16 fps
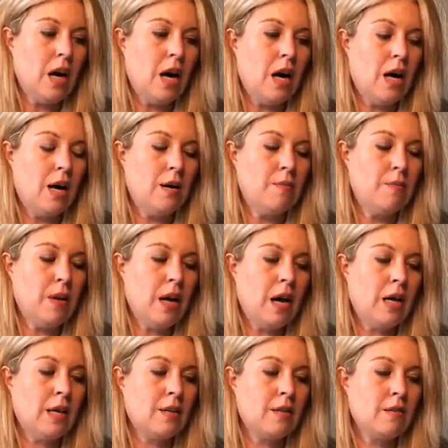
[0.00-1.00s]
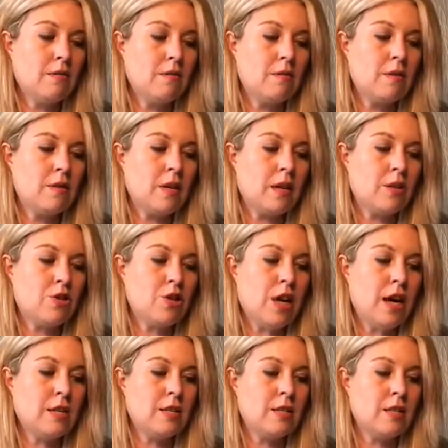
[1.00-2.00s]
and it
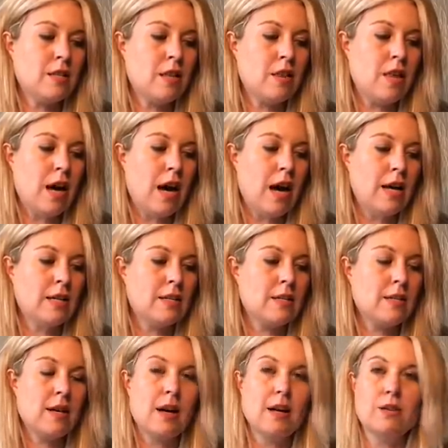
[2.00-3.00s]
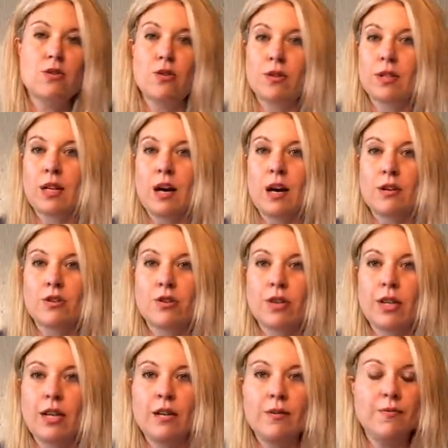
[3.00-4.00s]
suggests that a certain
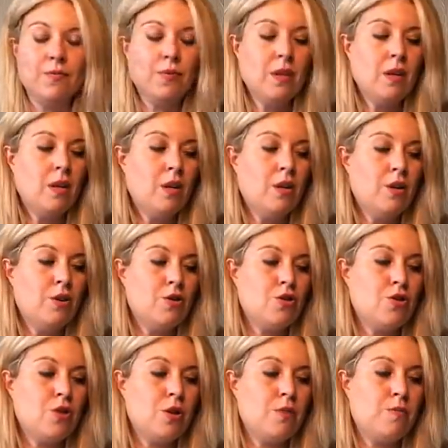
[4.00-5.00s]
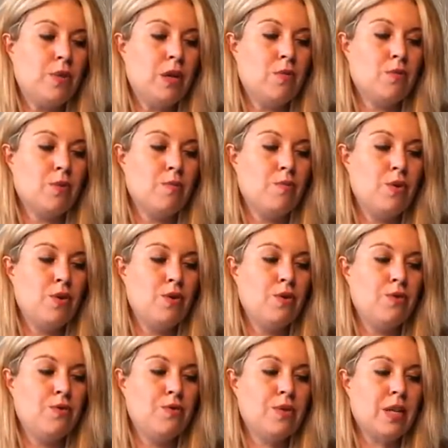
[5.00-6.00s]
country should be
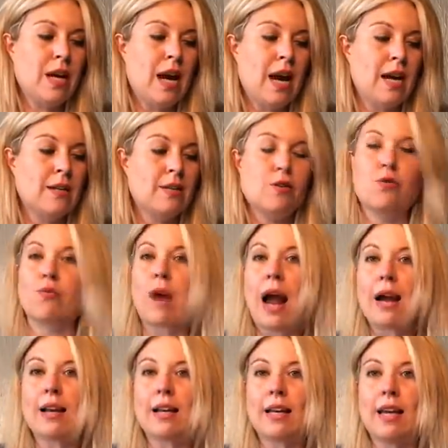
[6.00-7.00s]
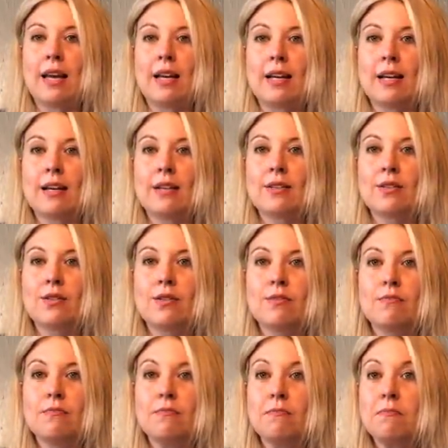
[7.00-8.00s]
removed and eradicated.
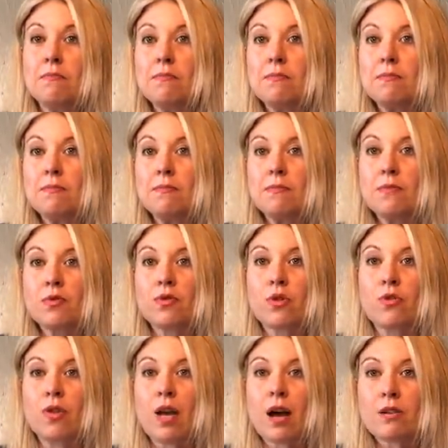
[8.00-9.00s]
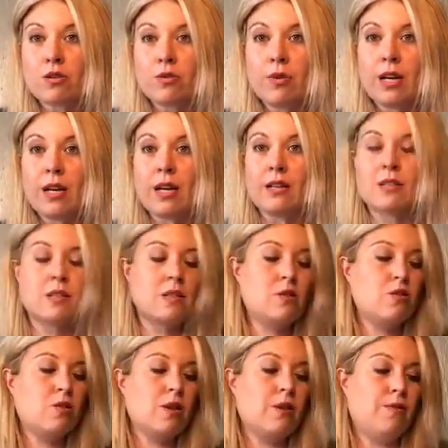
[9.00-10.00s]
So that tweet has
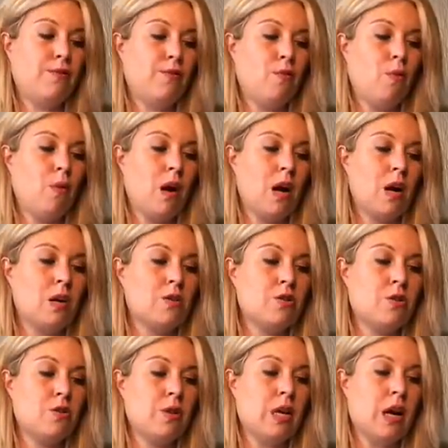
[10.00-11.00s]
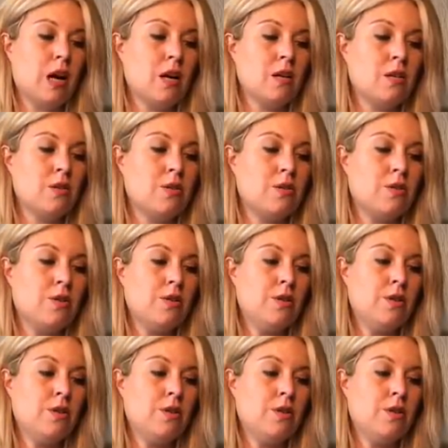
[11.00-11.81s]
stood for 2 years